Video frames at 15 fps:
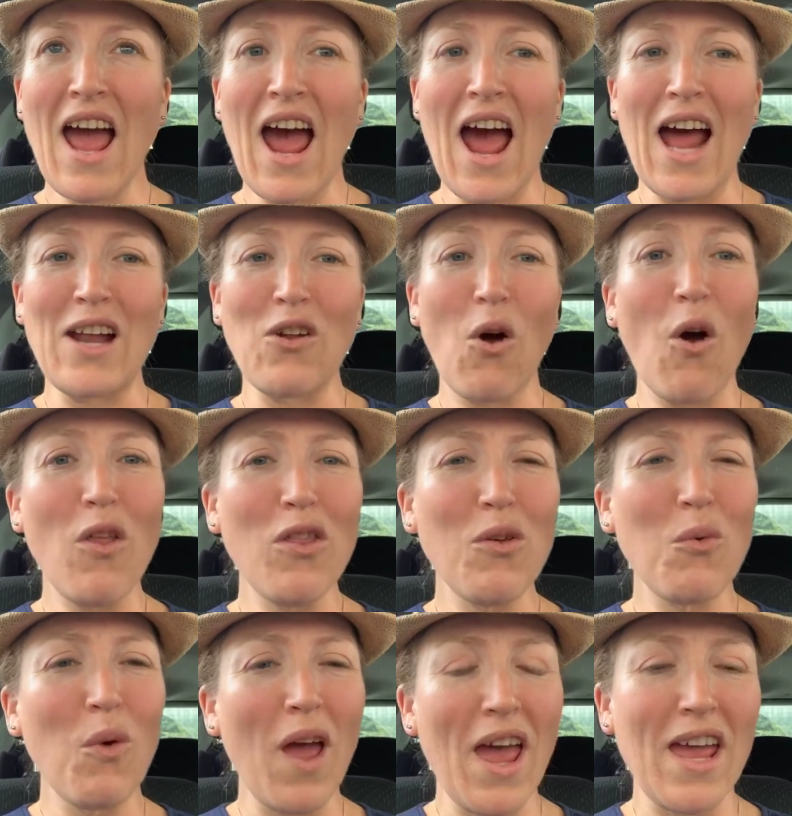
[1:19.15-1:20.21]
And on
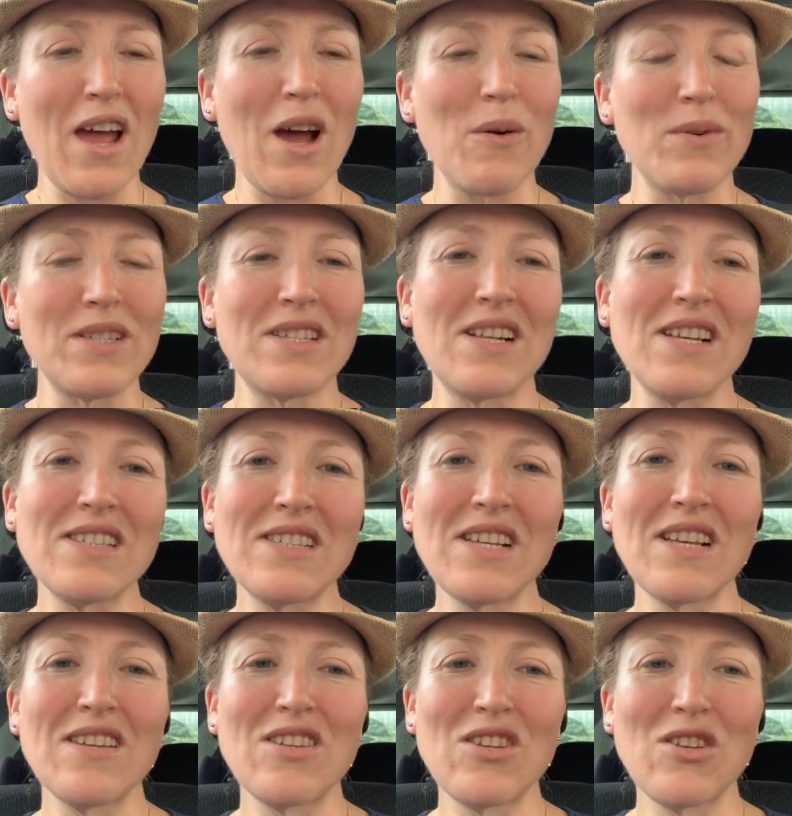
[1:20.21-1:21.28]
the way, I was
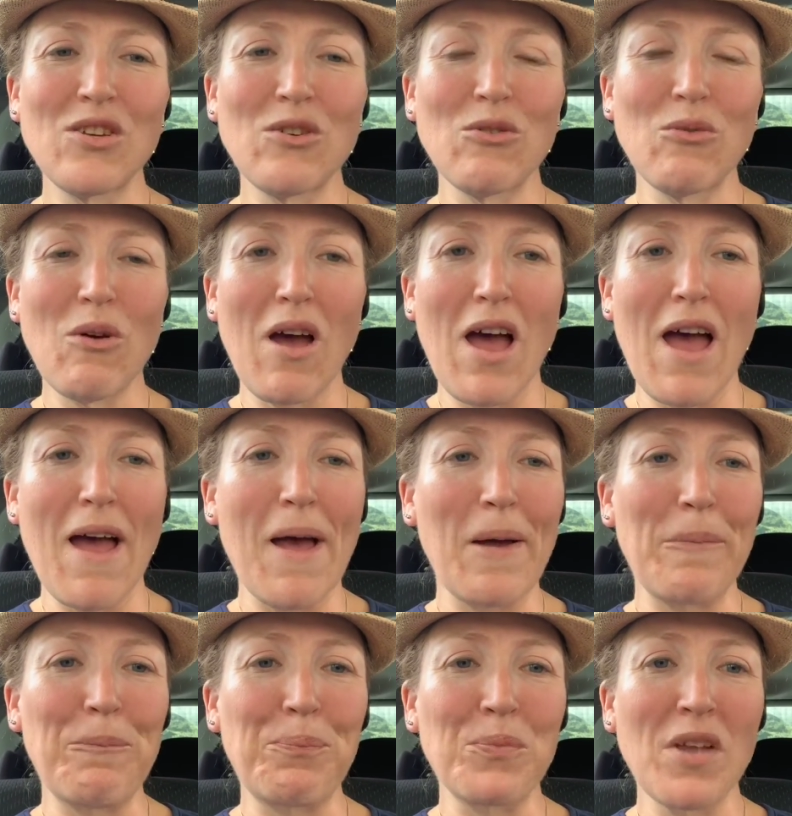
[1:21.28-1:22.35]
listening to
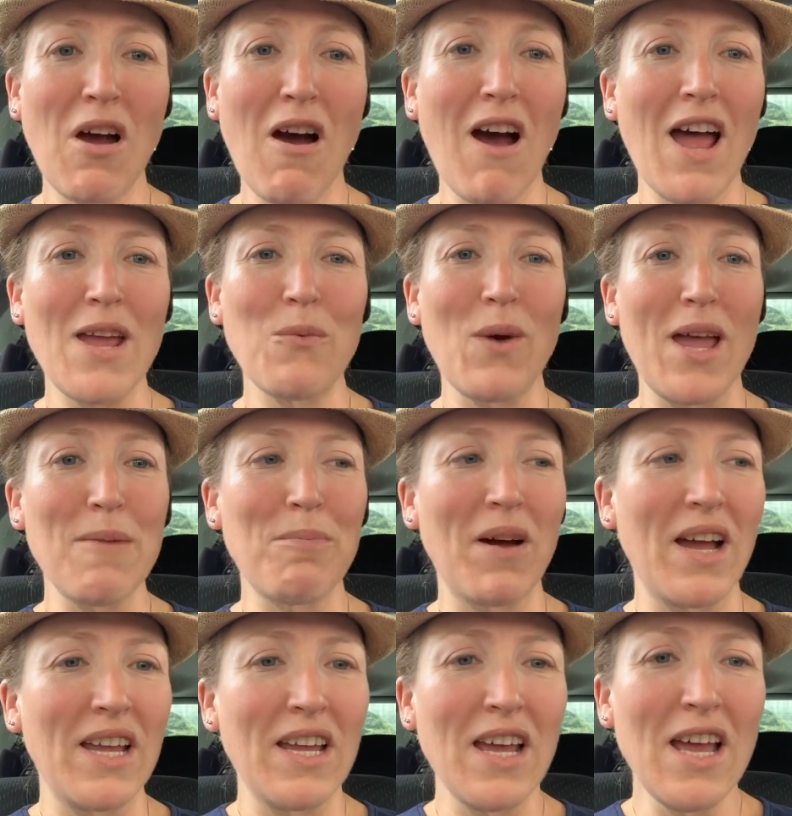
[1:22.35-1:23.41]
I Weigh
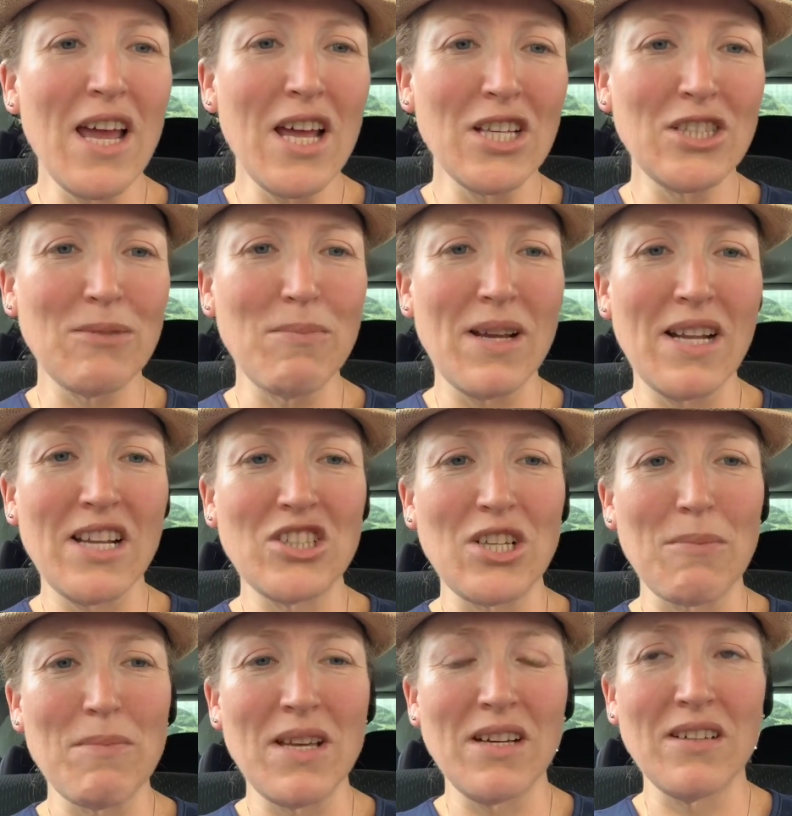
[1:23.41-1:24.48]
by Jamila
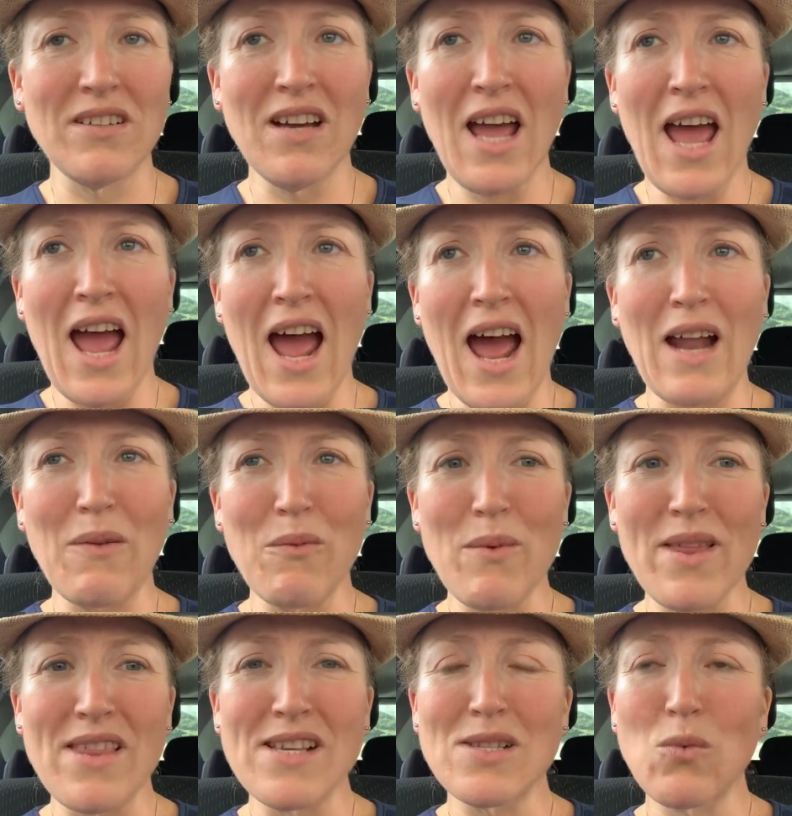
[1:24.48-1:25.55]
Jamil, and
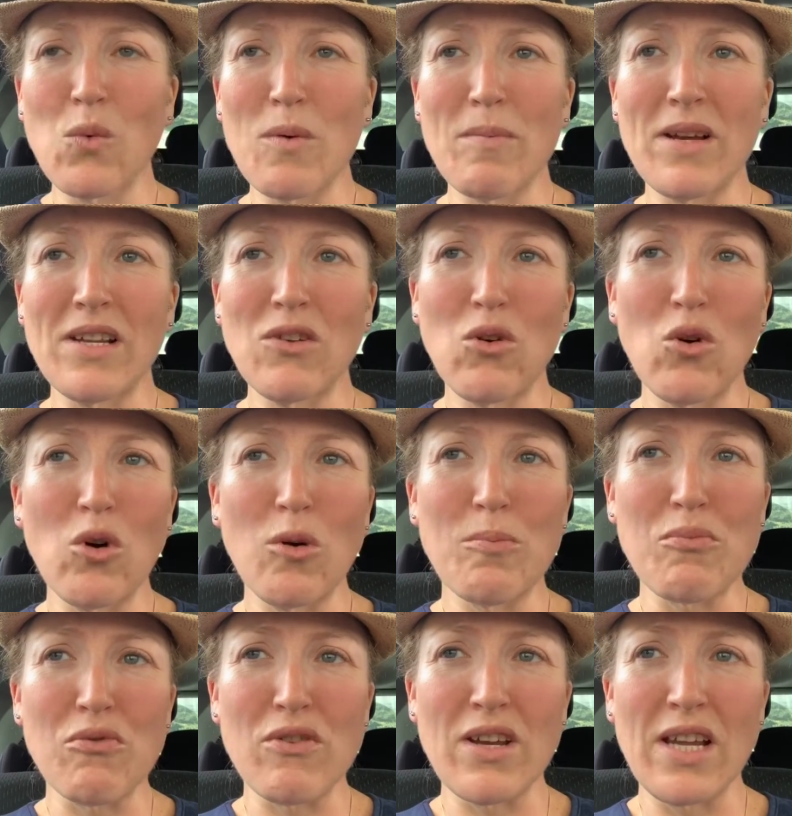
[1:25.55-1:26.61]
with this woman,
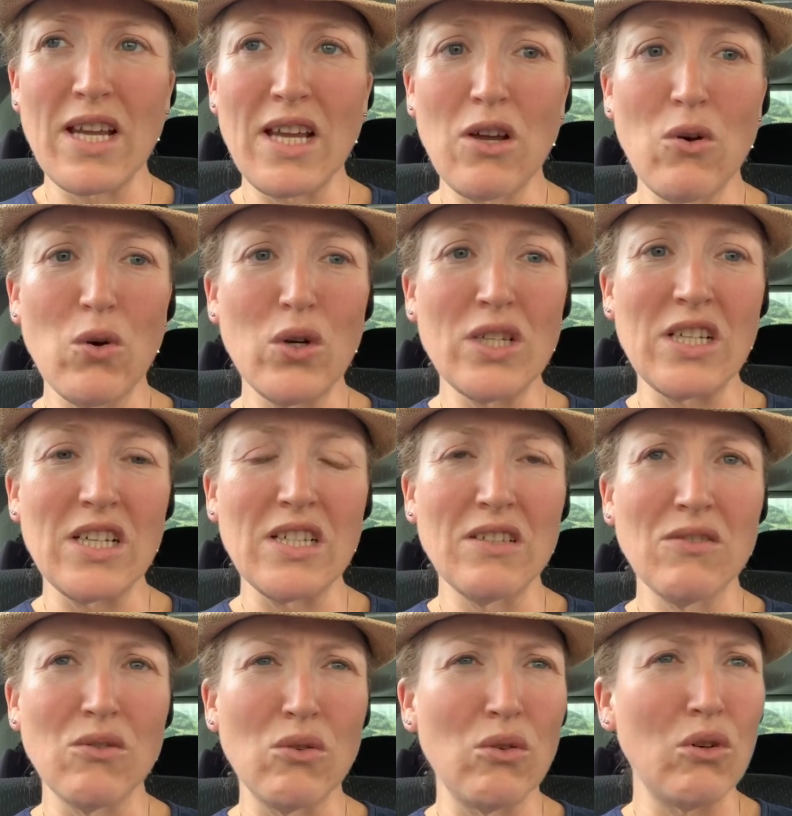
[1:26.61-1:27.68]
Audrey Gordon,
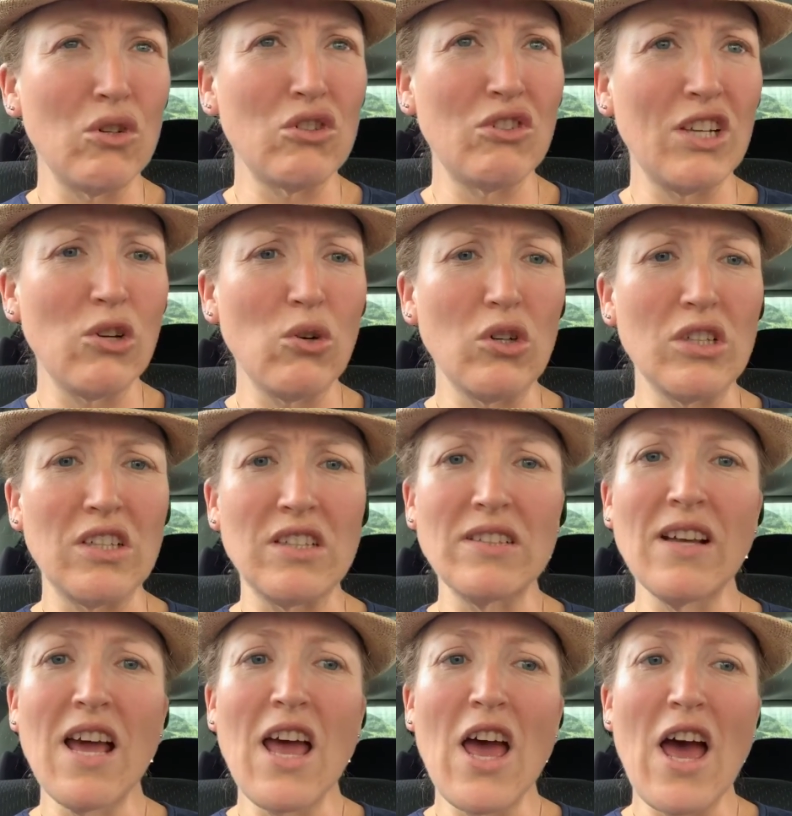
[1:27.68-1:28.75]

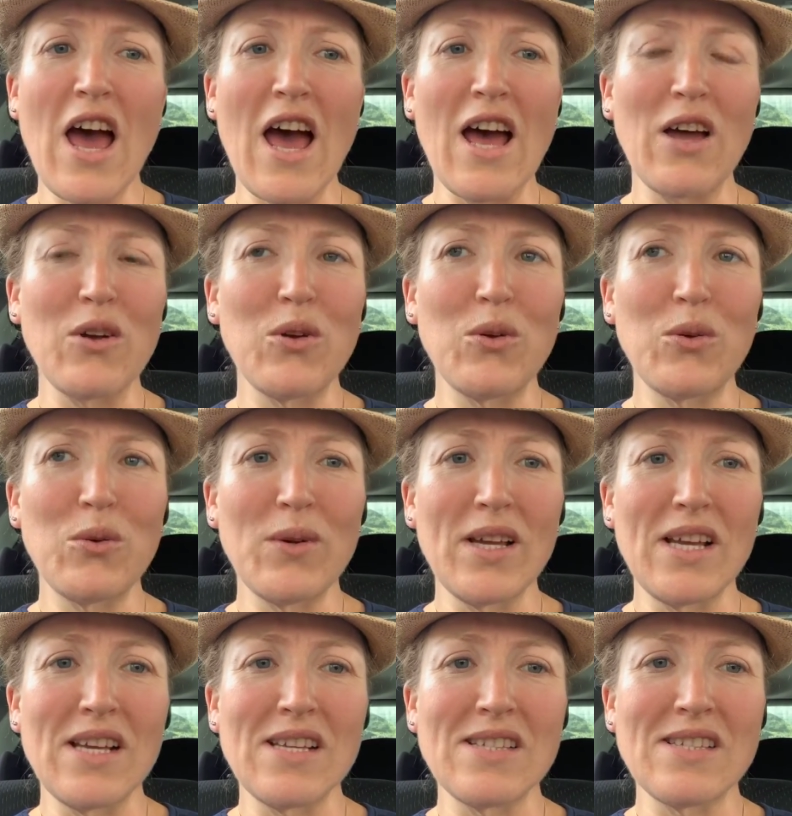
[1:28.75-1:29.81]
who
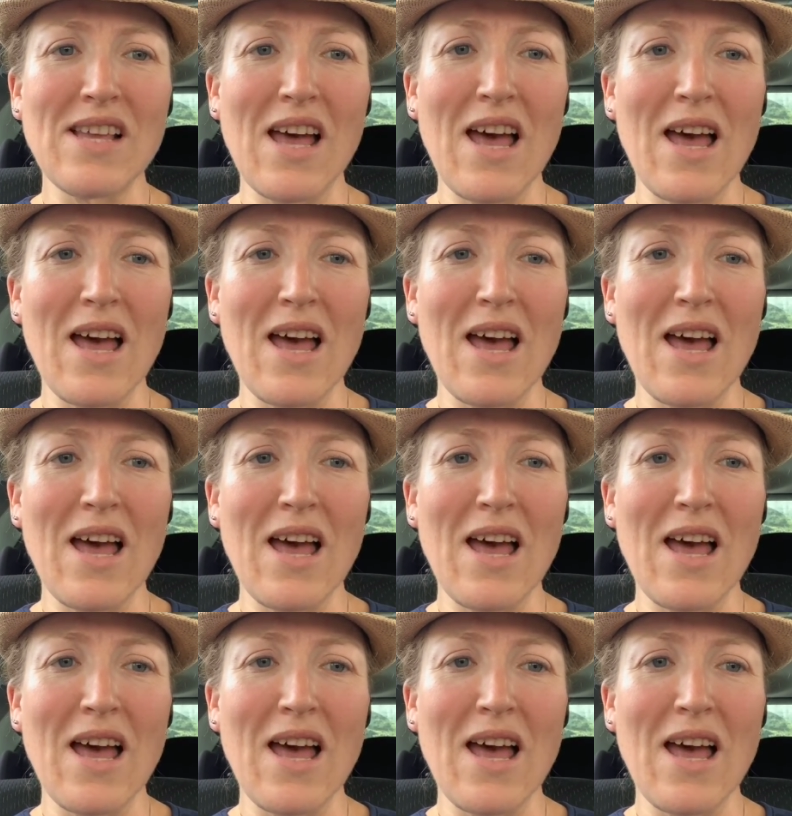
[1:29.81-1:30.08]
is